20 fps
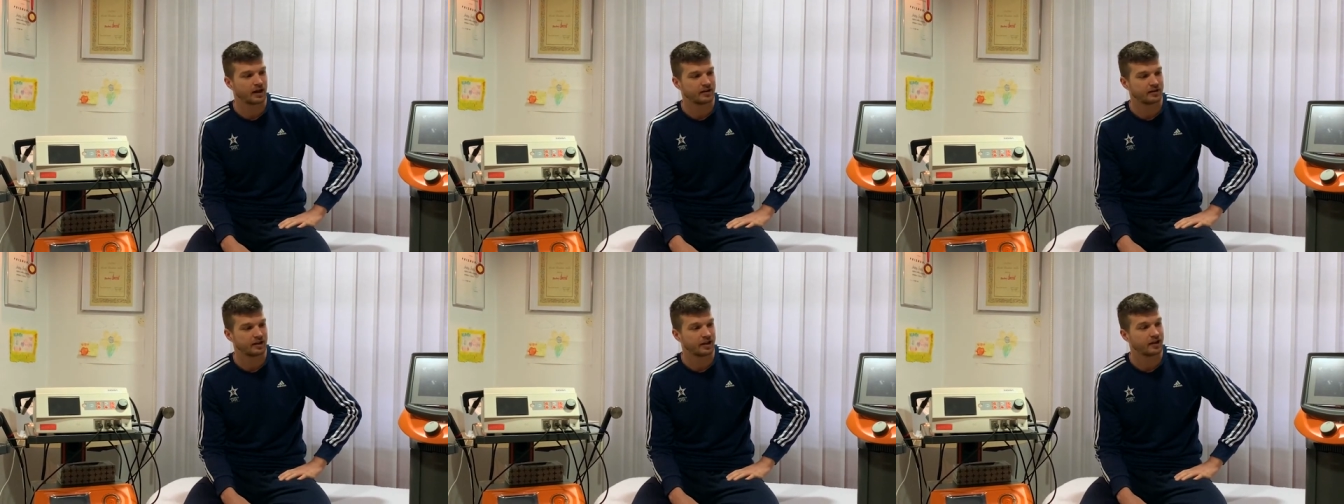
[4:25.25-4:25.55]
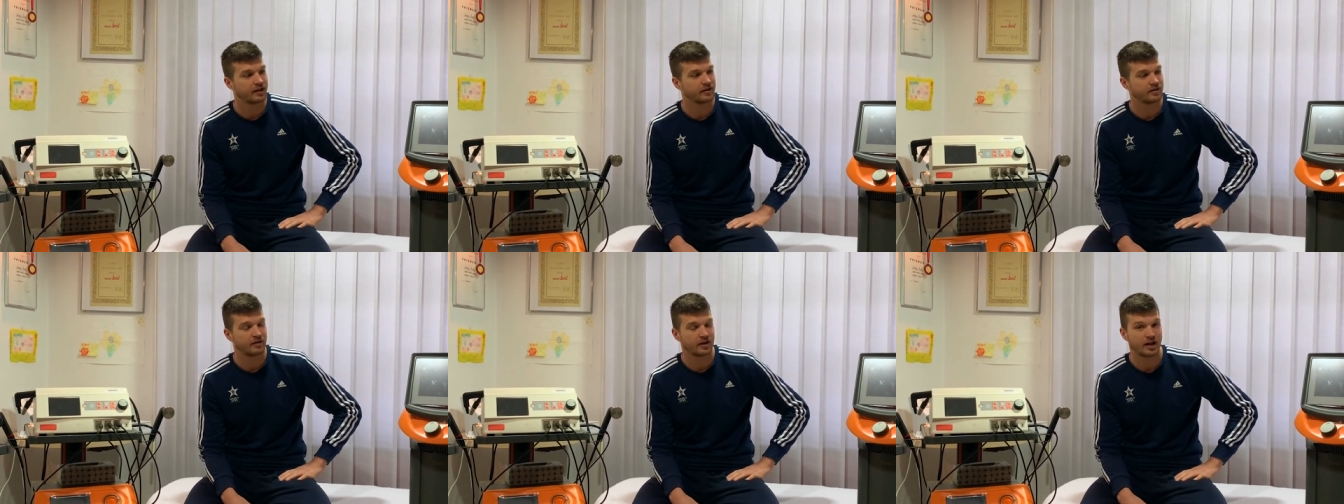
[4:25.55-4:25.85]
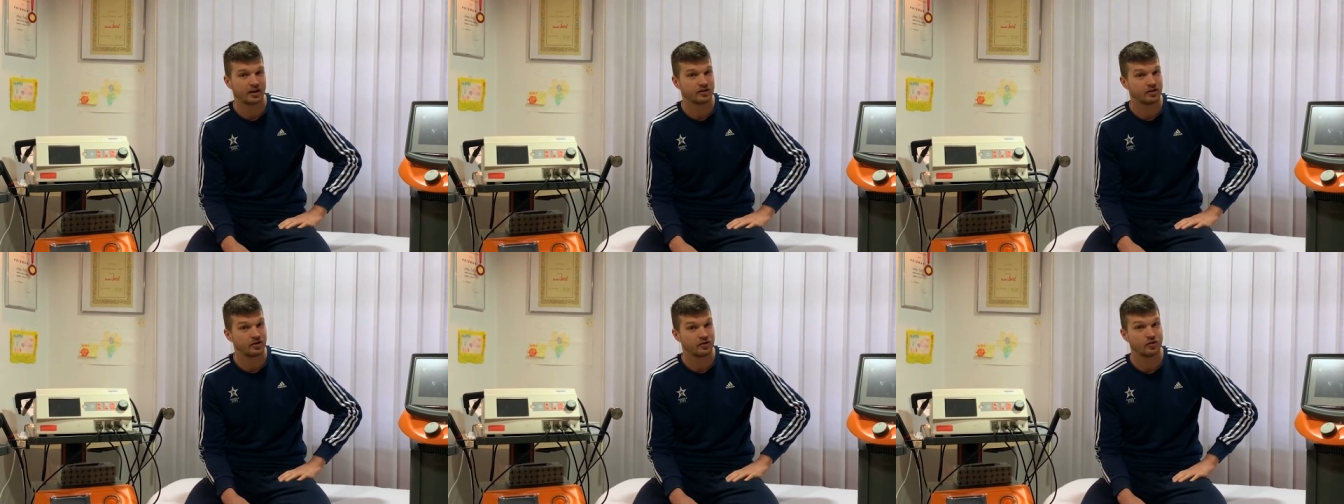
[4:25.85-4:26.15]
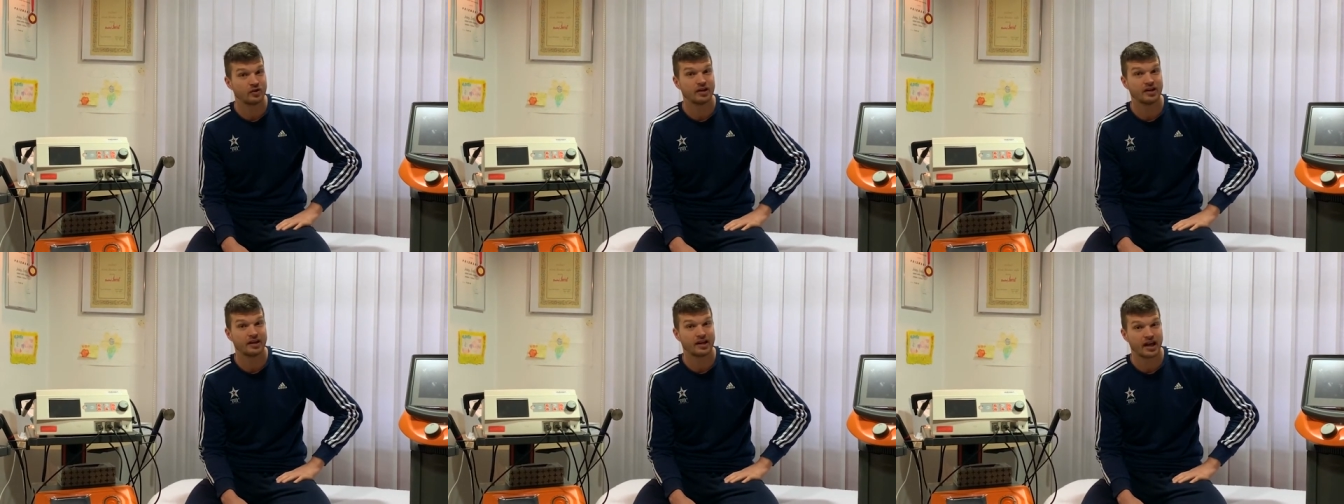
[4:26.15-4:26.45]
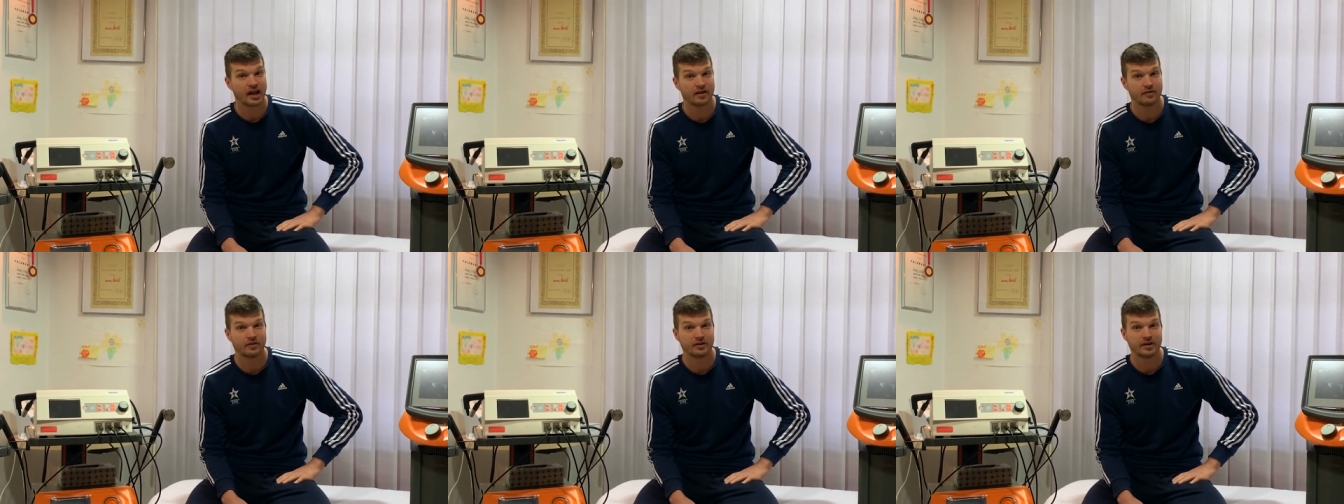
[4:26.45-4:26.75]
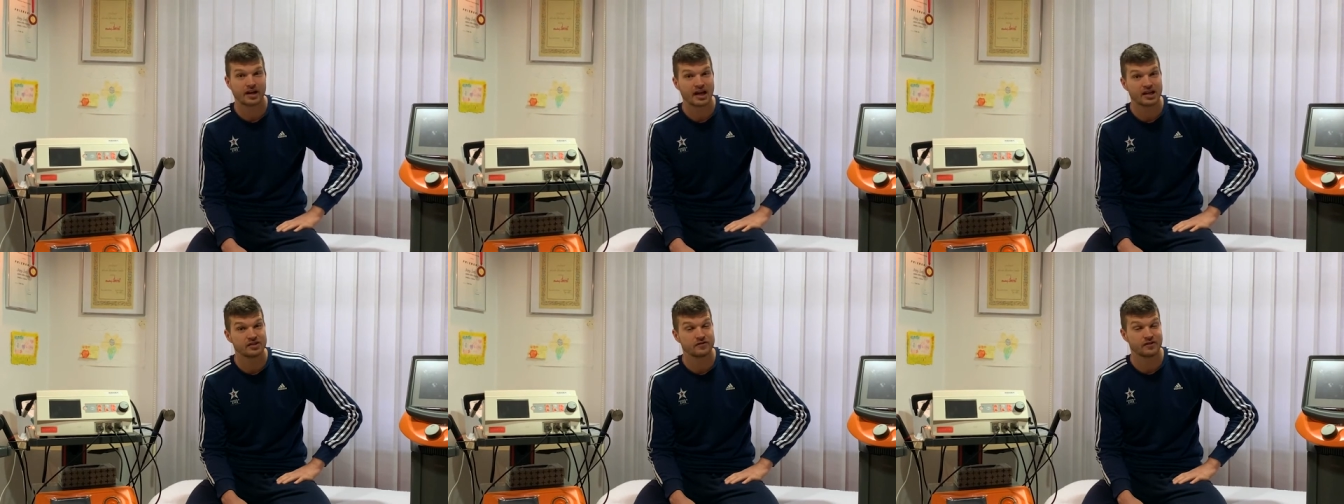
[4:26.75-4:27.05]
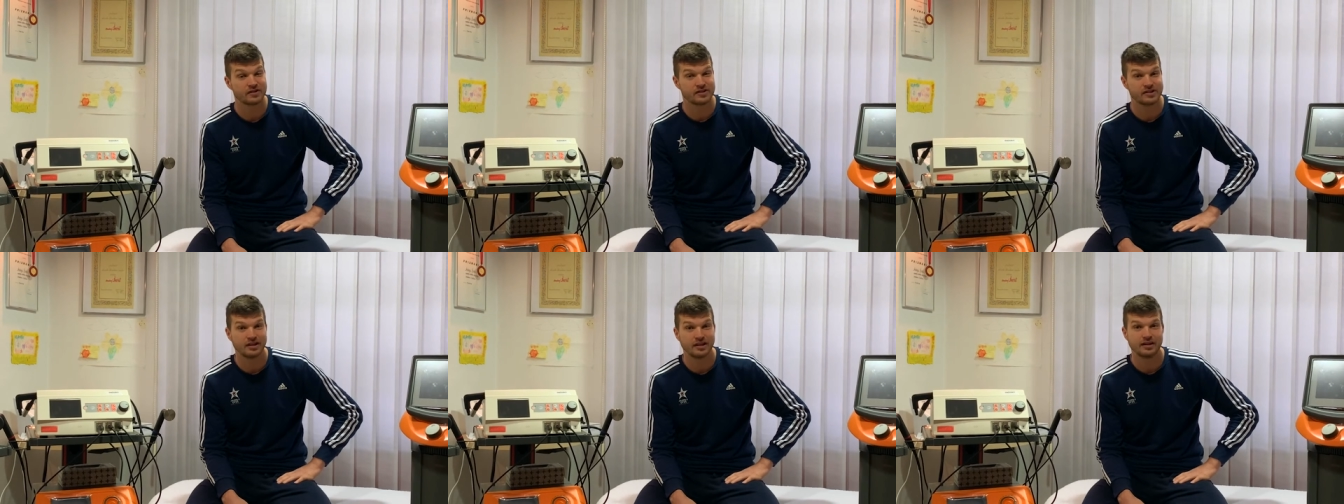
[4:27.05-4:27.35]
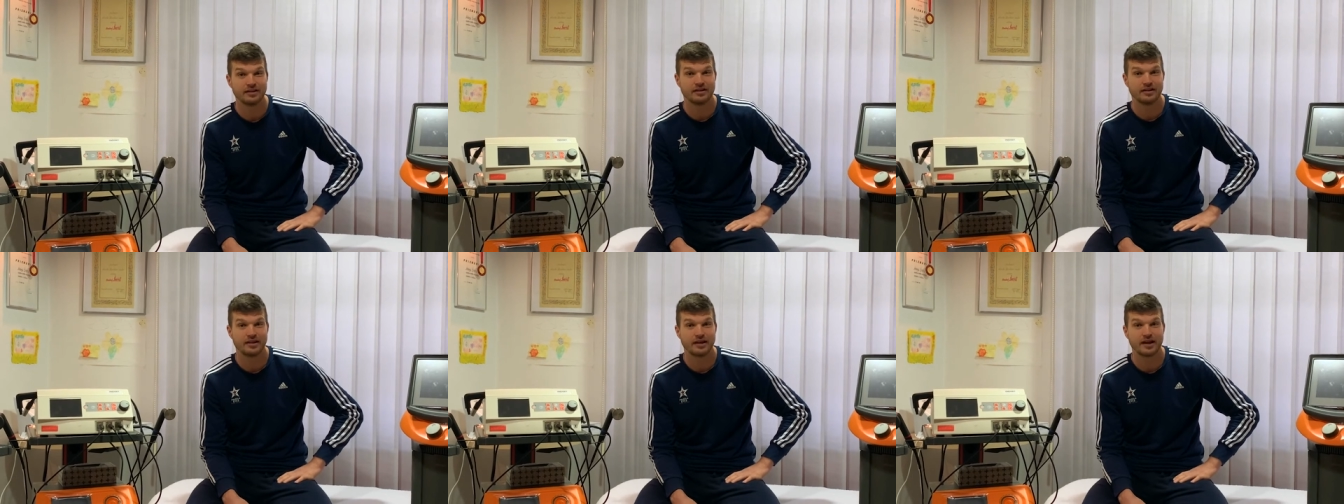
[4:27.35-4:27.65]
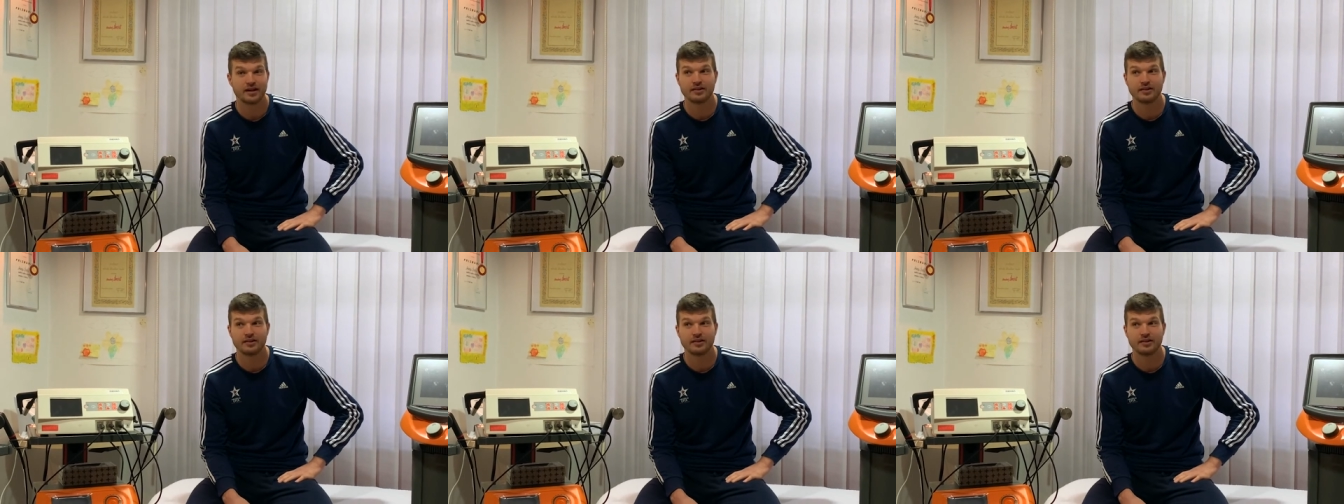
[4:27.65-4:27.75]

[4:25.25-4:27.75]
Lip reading: and they really have a nice facility,